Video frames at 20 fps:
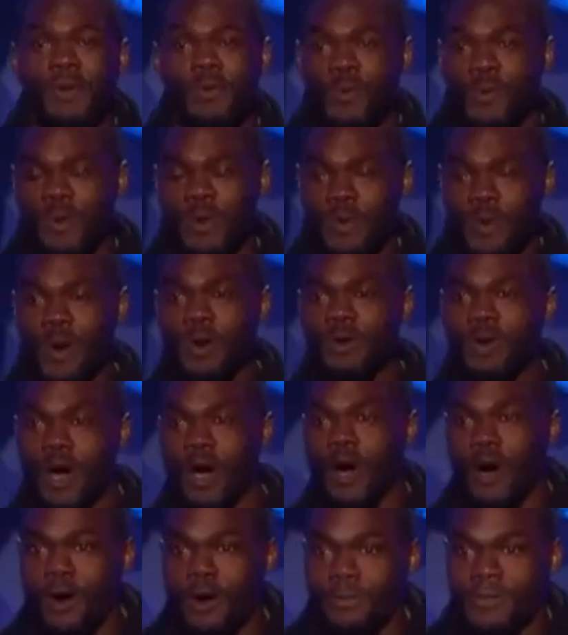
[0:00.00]

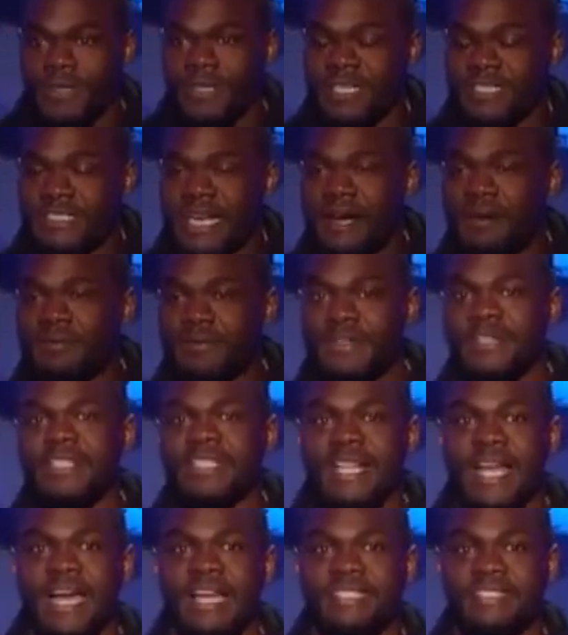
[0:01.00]
won't all, because I
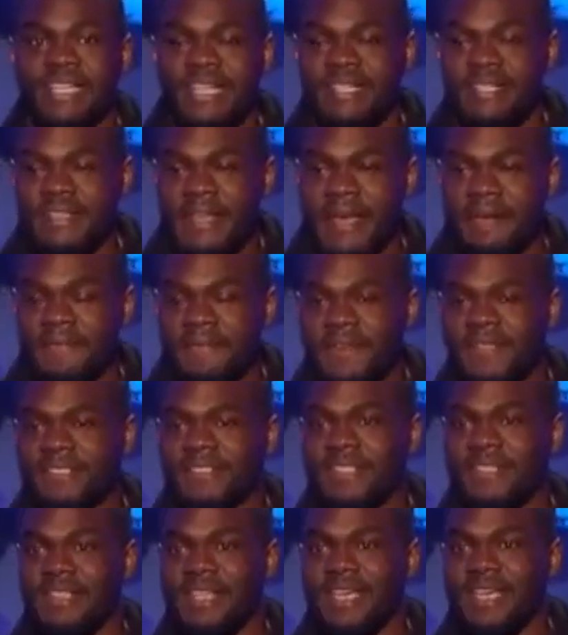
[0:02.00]
realize that death
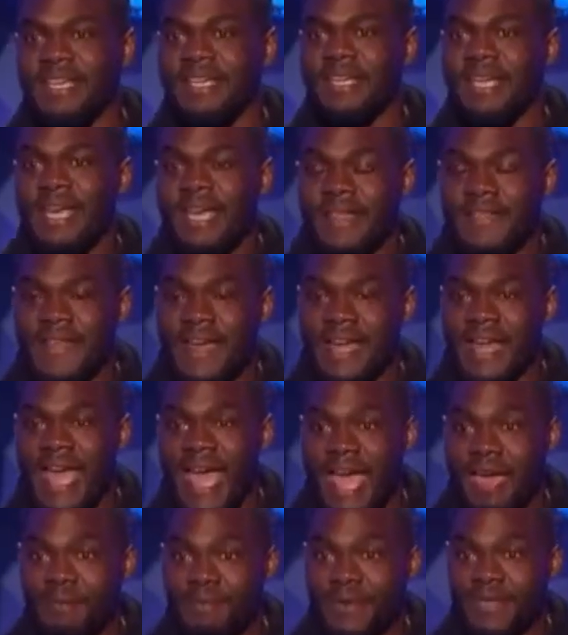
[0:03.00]
is a thing that
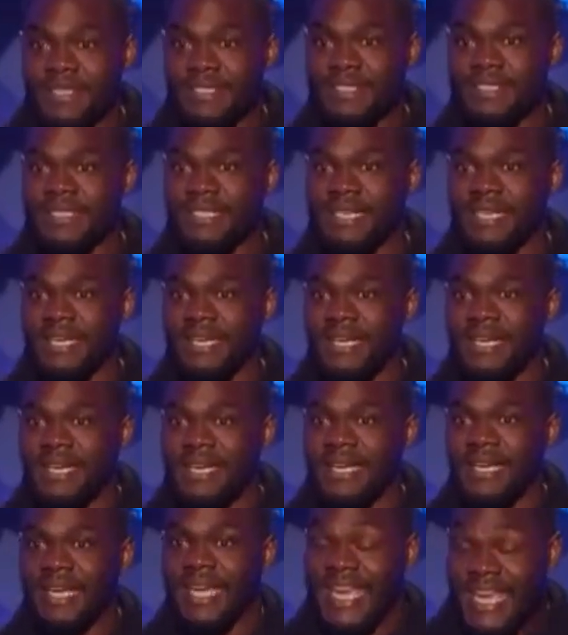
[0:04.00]
happens
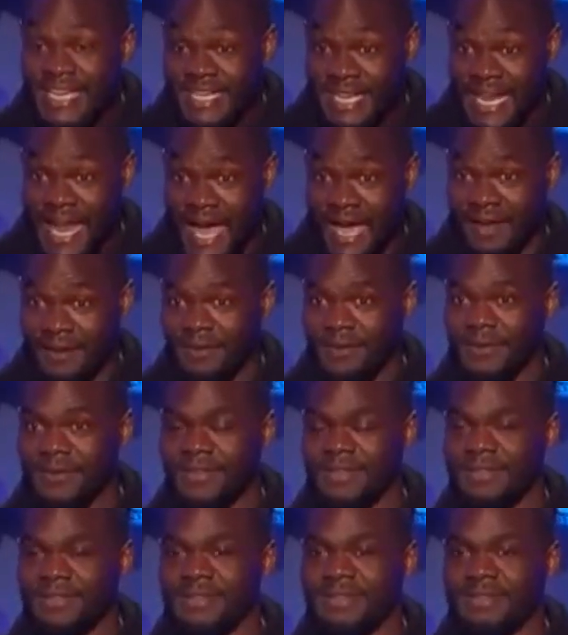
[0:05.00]
in
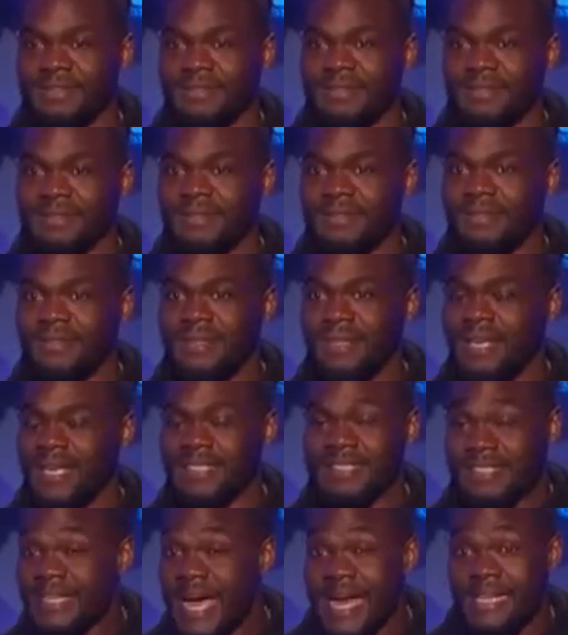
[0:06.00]
life.
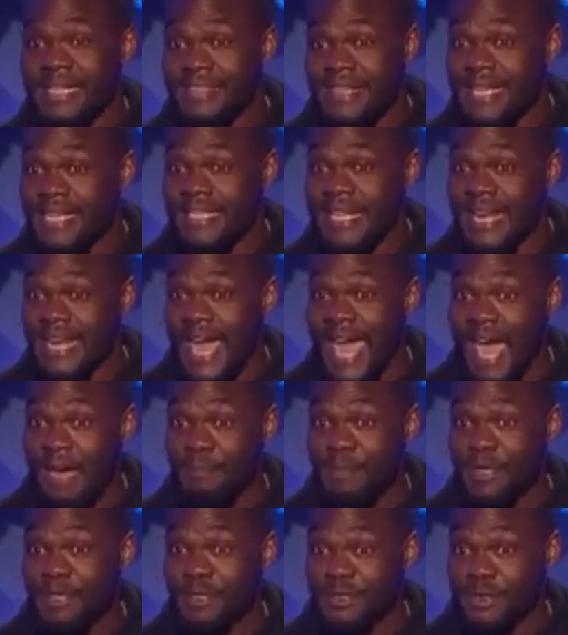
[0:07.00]
It's not a thing that
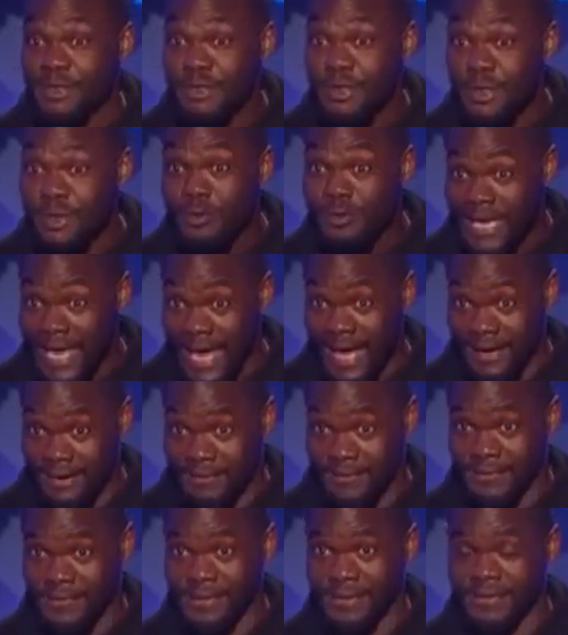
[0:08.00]
happens to
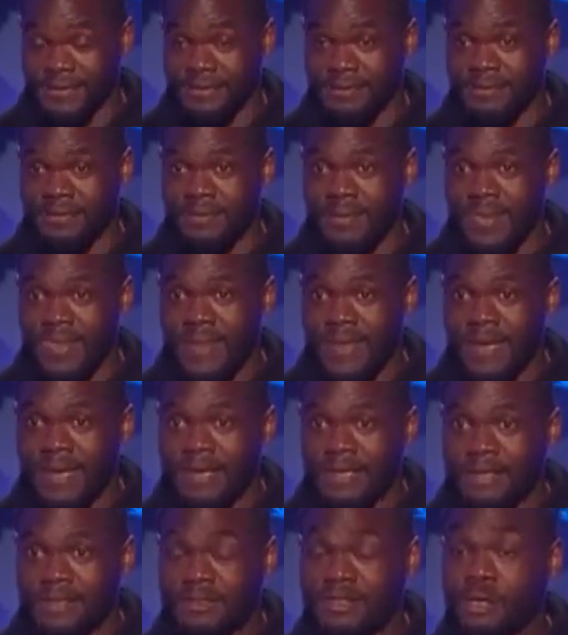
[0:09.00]
life.
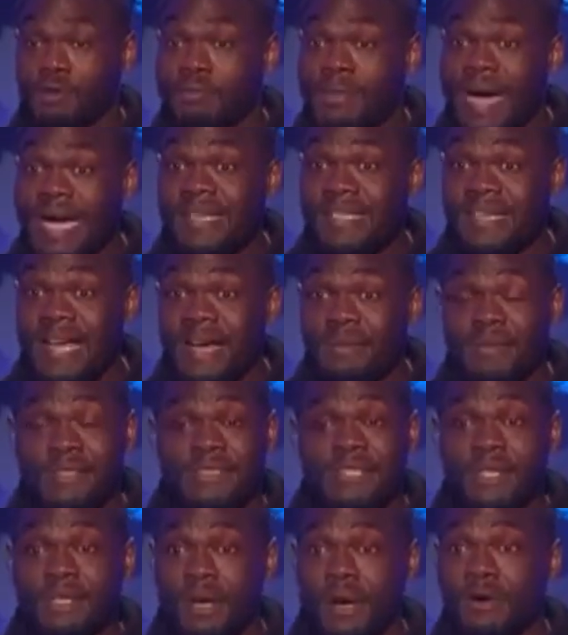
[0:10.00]
So my job
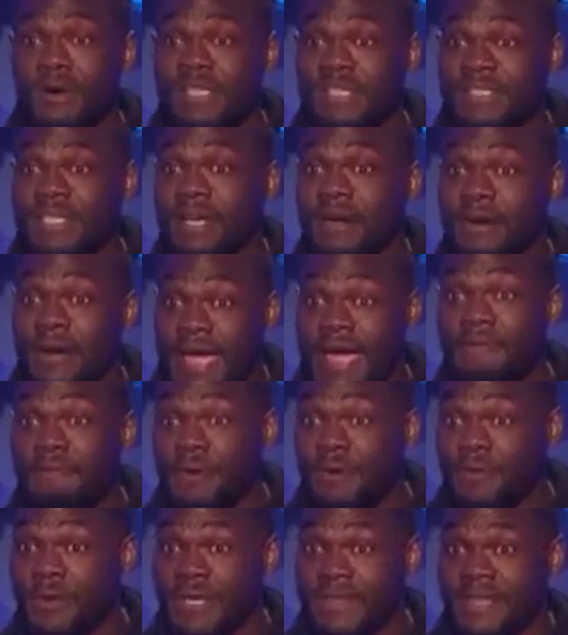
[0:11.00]
is to go and tell
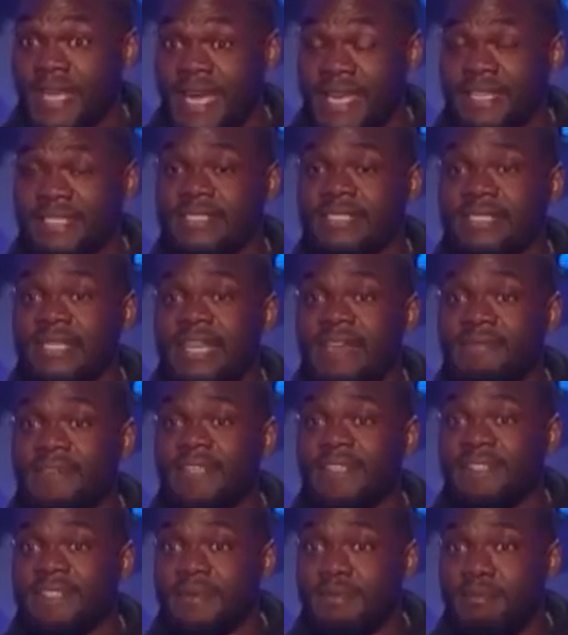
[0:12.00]
everyone that is
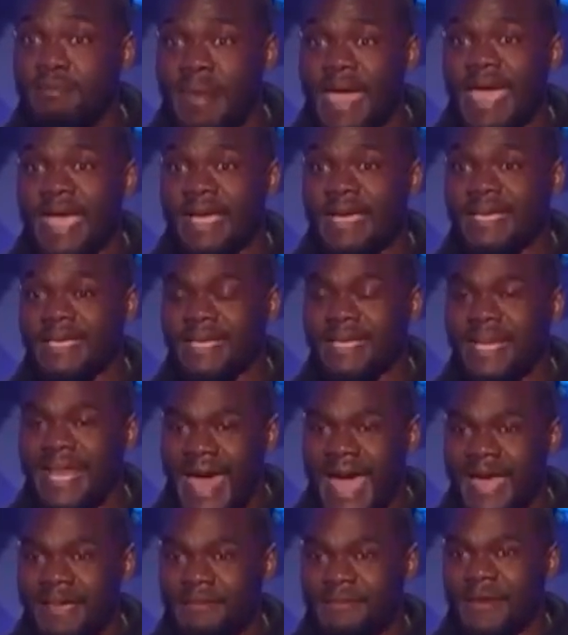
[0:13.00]
living to make
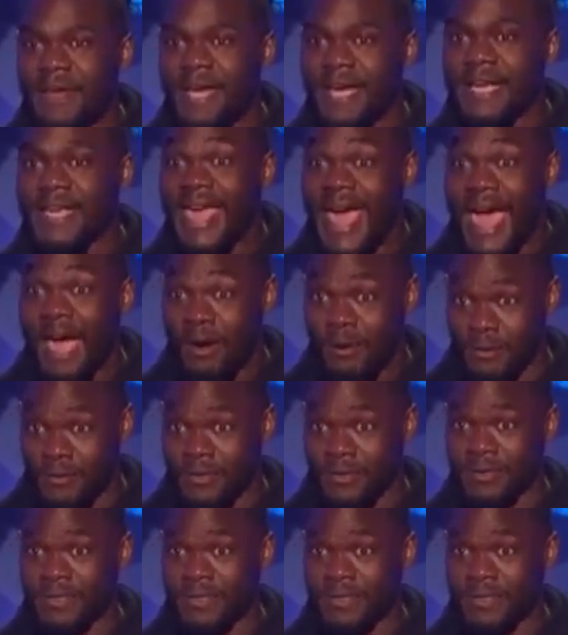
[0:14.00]
life count.